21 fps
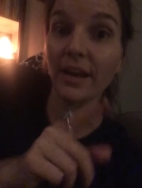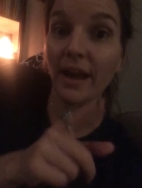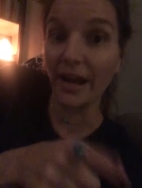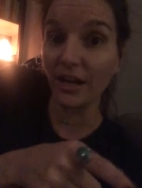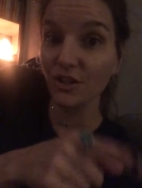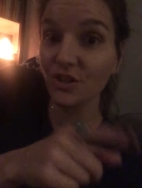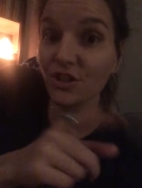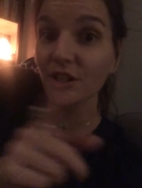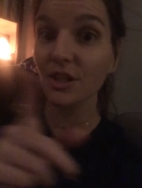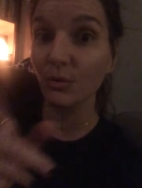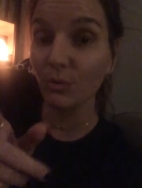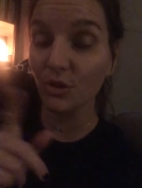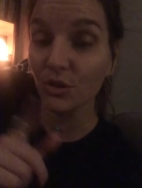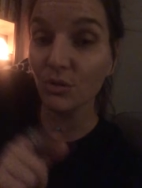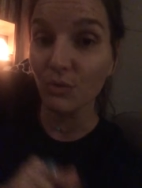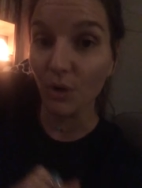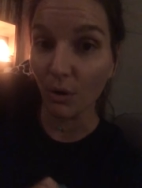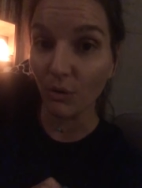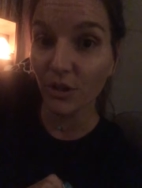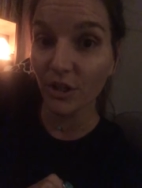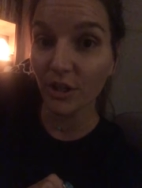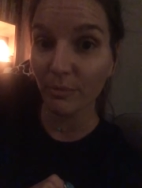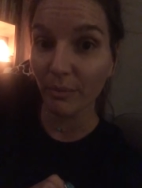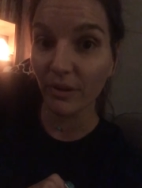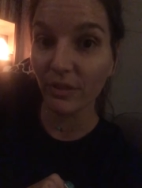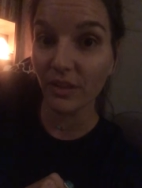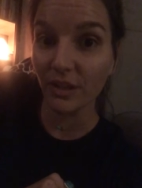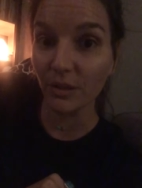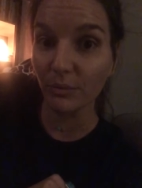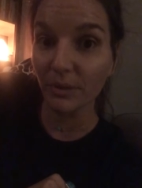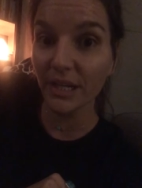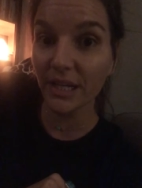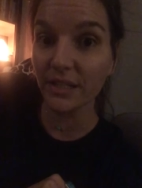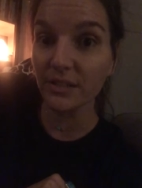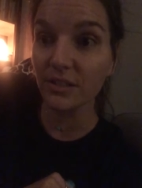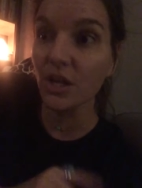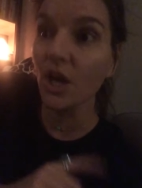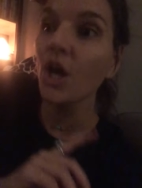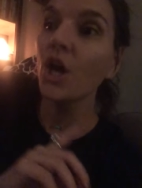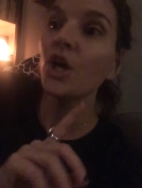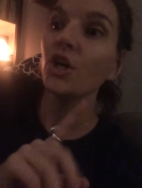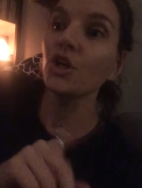Actually, when you go to your monthly reads,
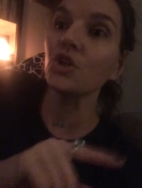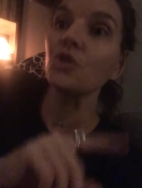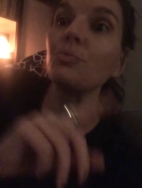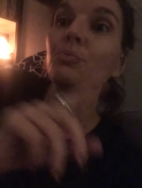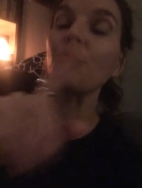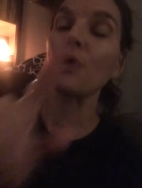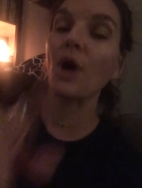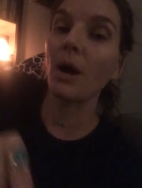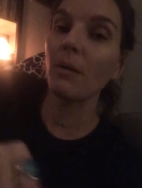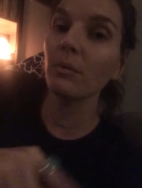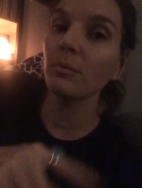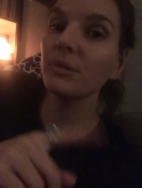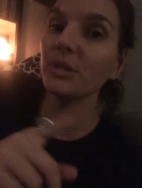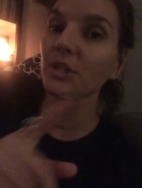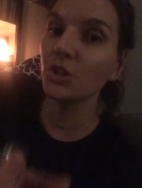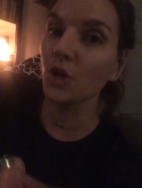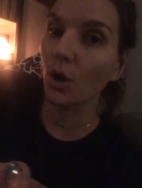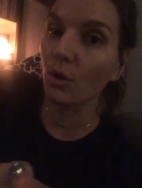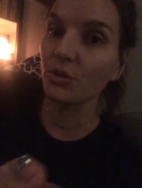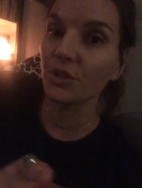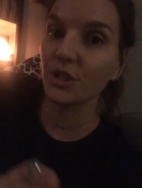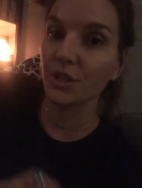you probably go to